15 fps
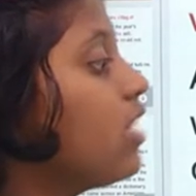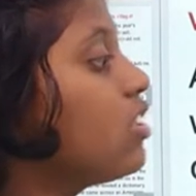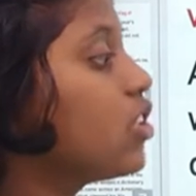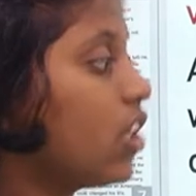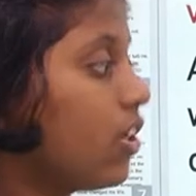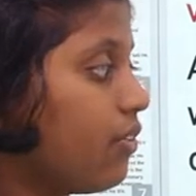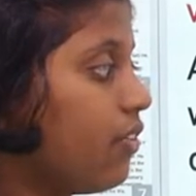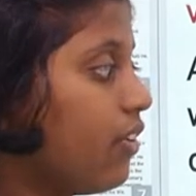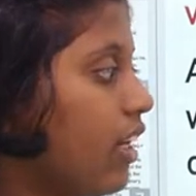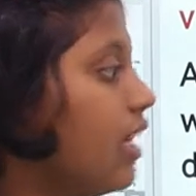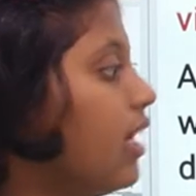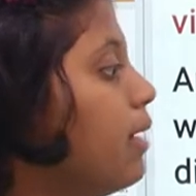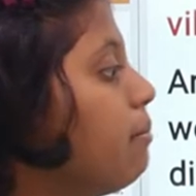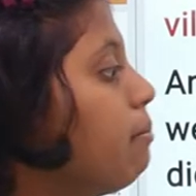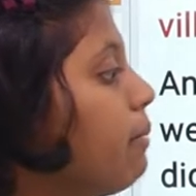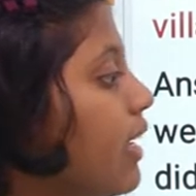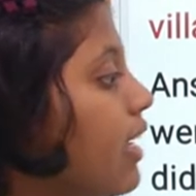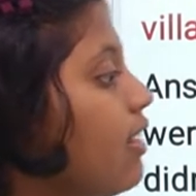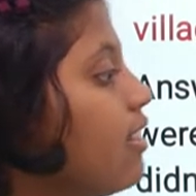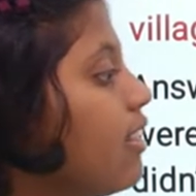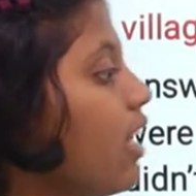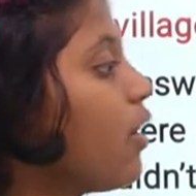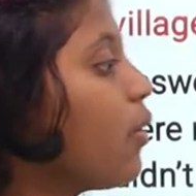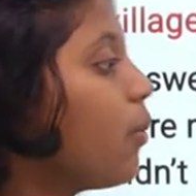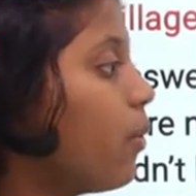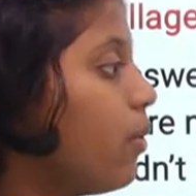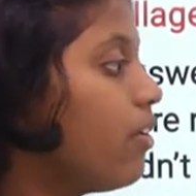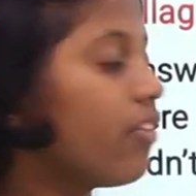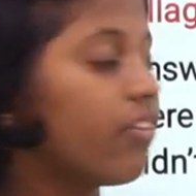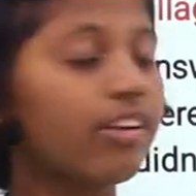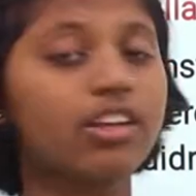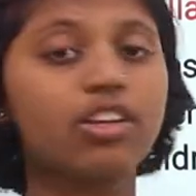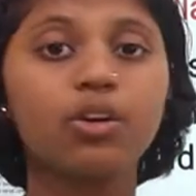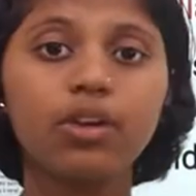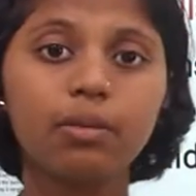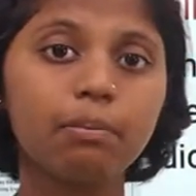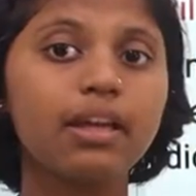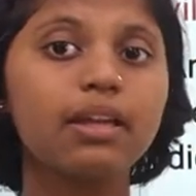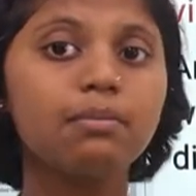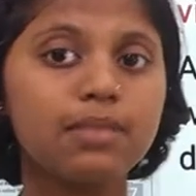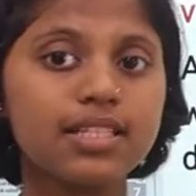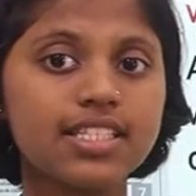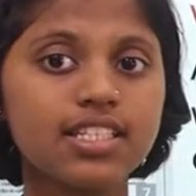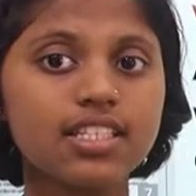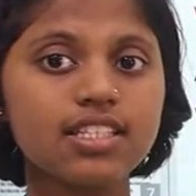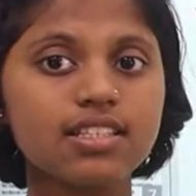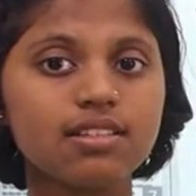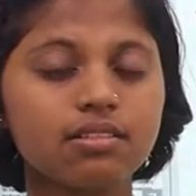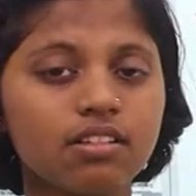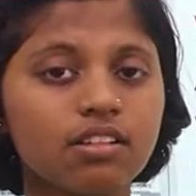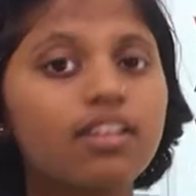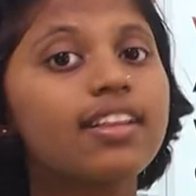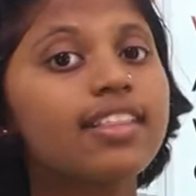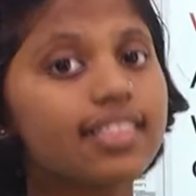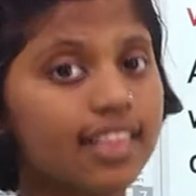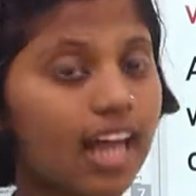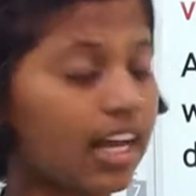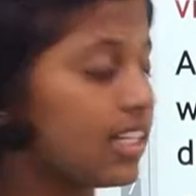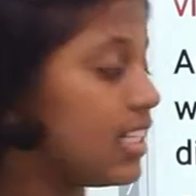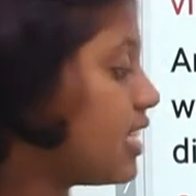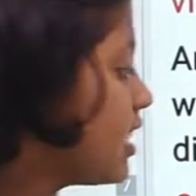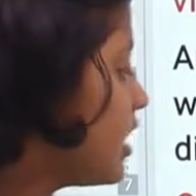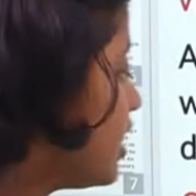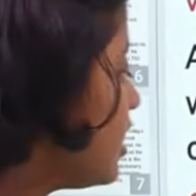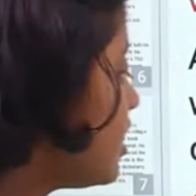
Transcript: and Geoffrey begin their own radio repair business? The answer